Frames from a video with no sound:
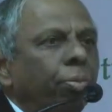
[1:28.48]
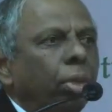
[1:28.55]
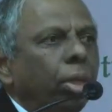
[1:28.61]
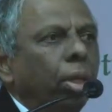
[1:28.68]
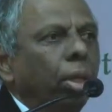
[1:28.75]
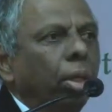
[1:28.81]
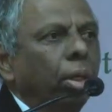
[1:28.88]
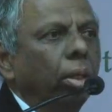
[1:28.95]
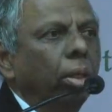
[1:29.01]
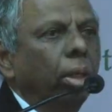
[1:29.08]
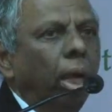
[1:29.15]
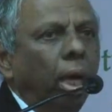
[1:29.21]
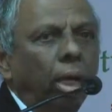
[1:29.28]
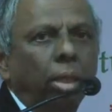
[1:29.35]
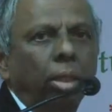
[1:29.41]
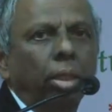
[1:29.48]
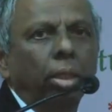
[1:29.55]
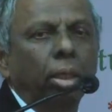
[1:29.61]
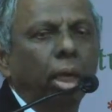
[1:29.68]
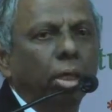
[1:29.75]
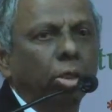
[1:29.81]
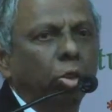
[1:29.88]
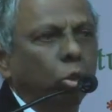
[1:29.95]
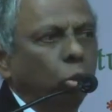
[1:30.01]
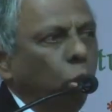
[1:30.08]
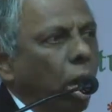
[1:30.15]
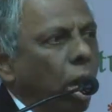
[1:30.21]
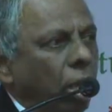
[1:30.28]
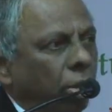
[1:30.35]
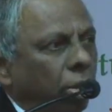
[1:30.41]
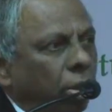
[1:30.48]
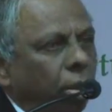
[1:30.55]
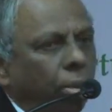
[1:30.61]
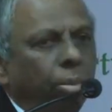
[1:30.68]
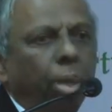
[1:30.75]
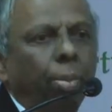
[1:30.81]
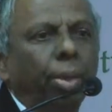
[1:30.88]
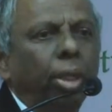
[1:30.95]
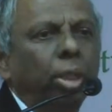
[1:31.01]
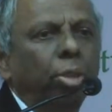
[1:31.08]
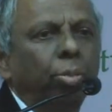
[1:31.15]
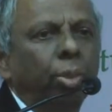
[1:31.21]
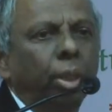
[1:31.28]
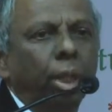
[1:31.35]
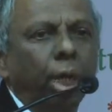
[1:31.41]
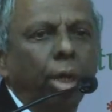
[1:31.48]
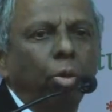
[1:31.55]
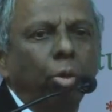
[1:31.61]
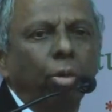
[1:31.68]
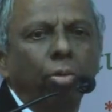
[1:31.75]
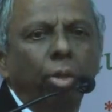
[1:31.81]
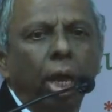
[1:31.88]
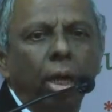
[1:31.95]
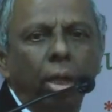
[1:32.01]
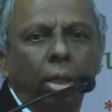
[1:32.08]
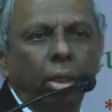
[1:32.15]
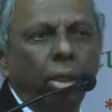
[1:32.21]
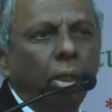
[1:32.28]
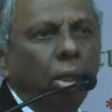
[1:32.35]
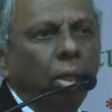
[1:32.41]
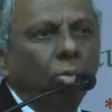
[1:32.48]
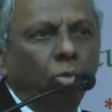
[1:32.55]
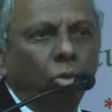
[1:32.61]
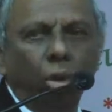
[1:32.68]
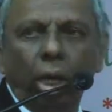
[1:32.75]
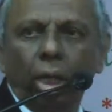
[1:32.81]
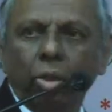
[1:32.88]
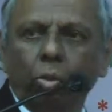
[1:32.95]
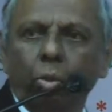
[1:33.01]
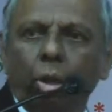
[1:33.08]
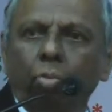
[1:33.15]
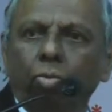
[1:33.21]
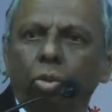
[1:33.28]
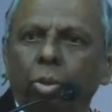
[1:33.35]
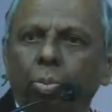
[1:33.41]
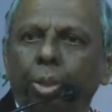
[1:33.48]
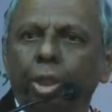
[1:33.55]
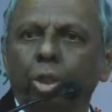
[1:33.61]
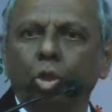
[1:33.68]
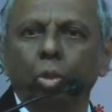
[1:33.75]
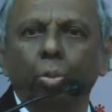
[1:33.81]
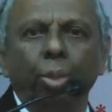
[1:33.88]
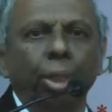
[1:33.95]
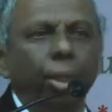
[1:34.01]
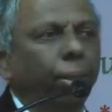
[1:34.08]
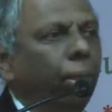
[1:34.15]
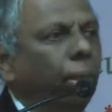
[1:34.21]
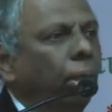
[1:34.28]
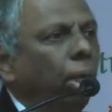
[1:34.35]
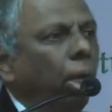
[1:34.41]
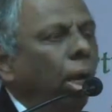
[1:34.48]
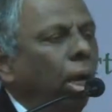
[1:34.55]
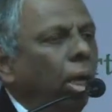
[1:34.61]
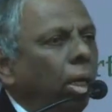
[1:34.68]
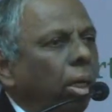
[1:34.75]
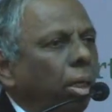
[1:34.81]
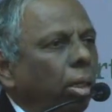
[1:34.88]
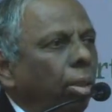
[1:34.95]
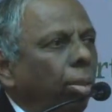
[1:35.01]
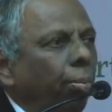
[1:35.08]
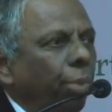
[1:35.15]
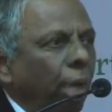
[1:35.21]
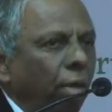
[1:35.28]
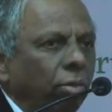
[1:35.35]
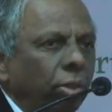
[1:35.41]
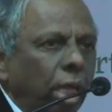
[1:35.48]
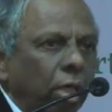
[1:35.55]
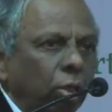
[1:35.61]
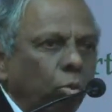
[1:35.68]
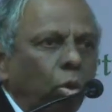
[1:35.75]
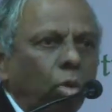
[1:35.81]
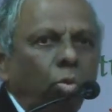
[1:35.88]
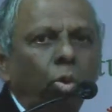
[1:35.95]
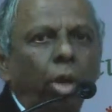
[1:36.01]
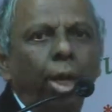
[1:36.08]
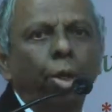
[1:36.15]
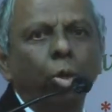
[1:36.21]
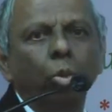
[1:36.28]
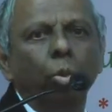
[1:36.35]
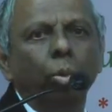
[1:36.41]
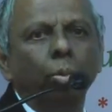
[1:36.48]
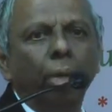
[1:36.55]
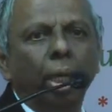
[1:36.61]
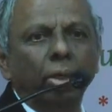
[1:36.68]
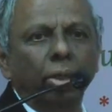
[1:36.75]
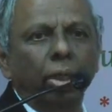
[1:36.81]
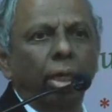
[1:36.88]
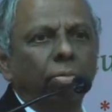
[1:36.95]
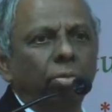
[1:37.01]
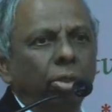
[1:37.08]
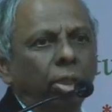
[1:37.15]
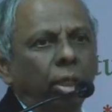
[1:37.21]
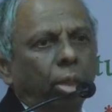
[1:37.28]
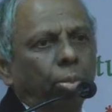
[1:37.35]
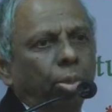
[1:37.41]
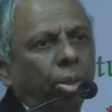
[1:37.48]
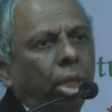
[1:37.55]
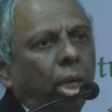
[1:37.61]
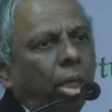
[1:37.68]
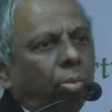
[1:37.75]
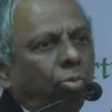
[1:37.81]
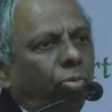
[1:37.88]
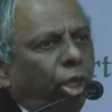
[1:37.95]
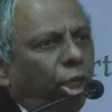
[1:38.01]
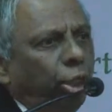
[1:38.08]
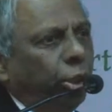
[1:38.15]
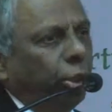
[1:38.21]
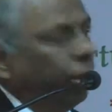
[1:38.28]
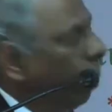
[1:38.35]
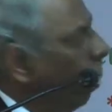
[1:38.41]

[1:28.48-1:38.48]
had the guts to ask my management, can you give that 4 lakh square foot space to me? And I was asked, what would I do? I said, I will set up a startup village.